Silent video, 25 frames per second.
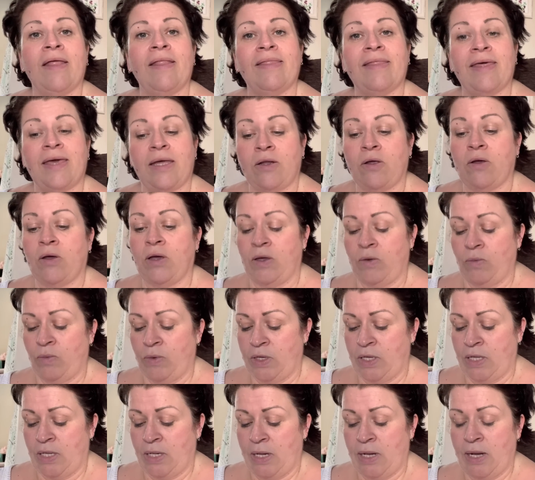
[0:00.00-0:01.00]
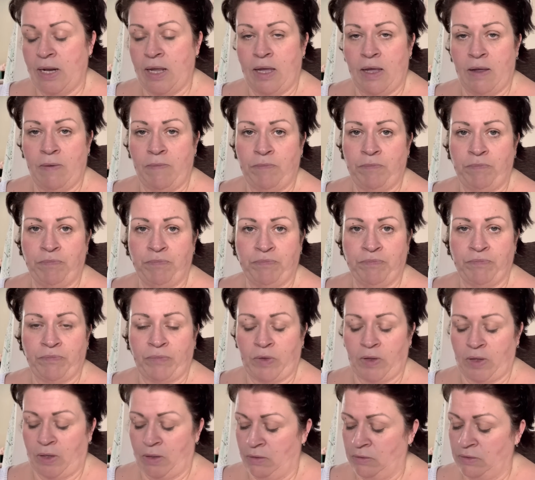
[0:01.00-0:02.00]
then I will
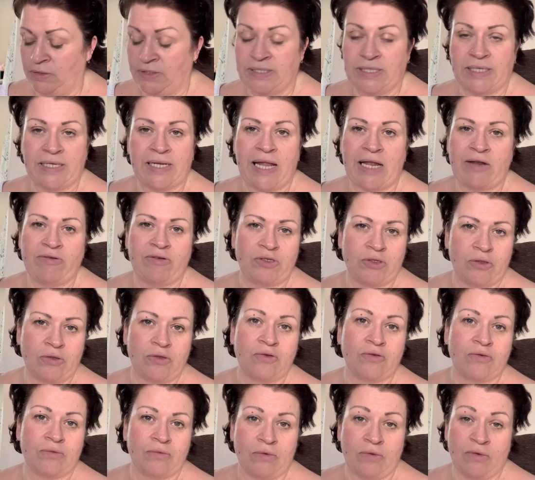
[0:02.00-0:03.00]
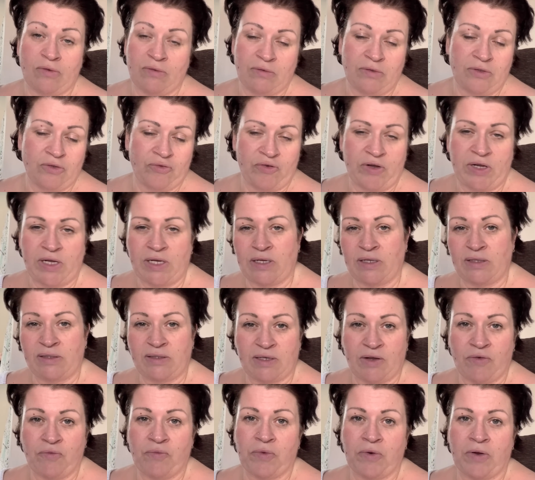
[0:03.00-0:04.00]
stick calories on screen and
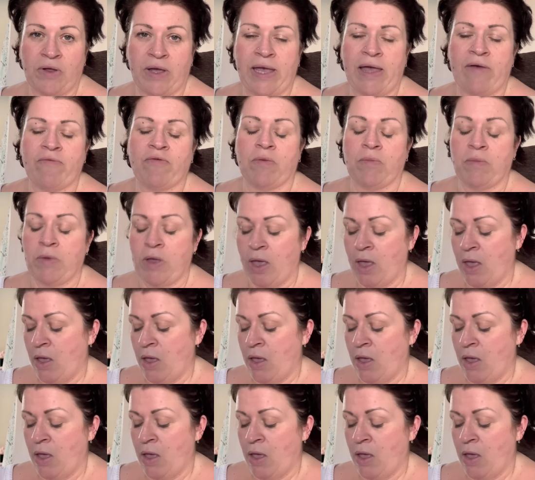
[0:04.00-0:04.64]
stuff when I have them.